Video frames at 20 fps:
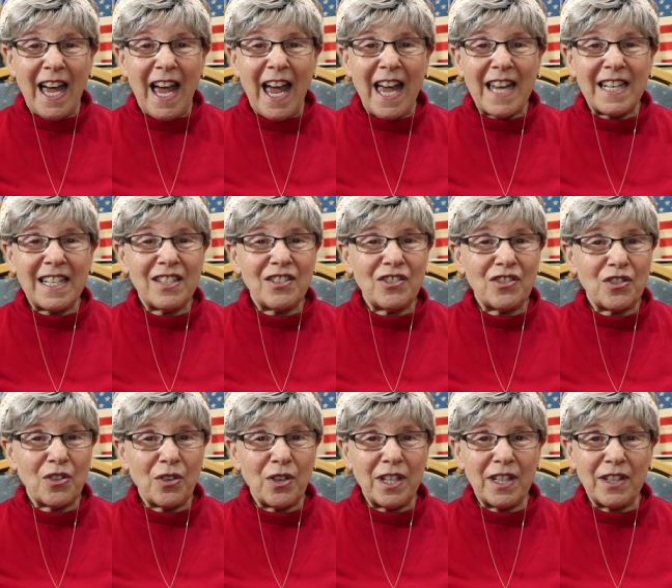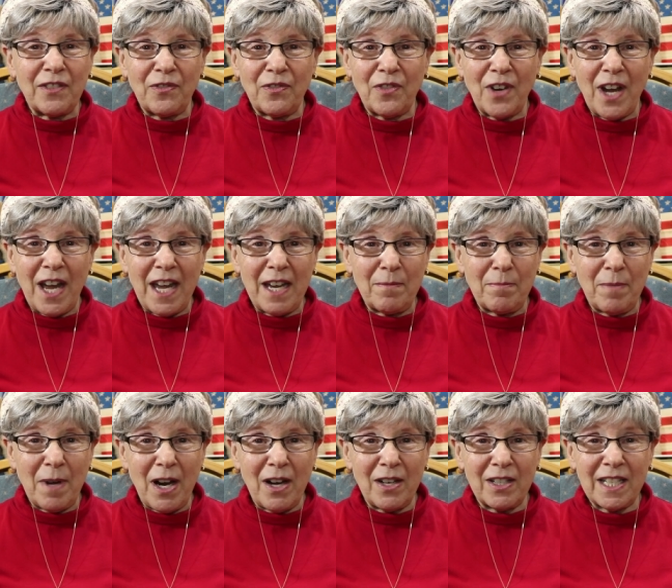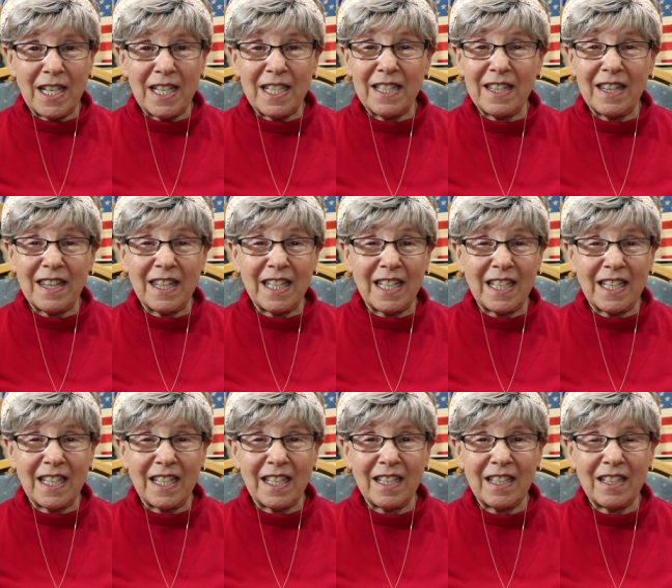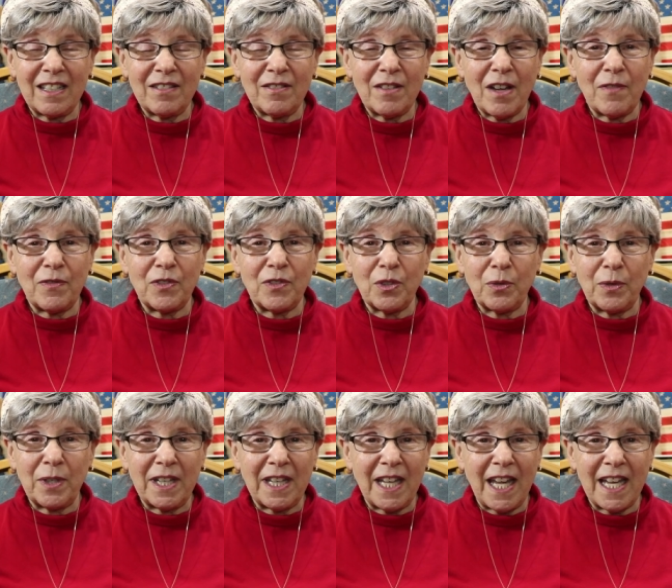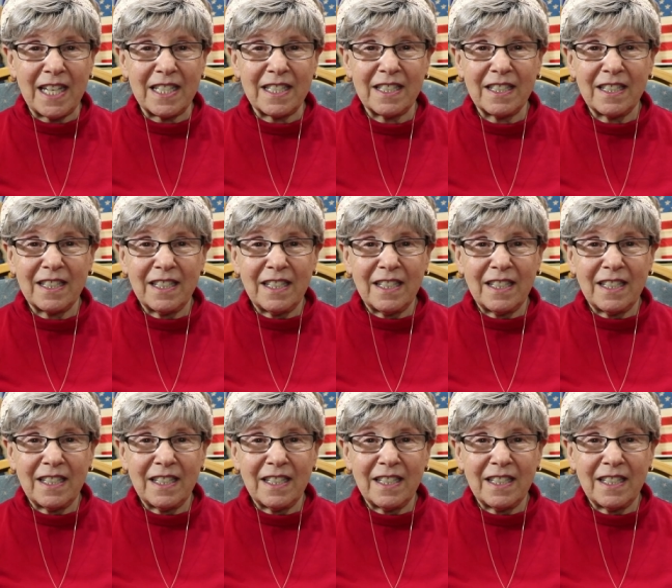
I didn't show you the frying part. I didn't think of doing that.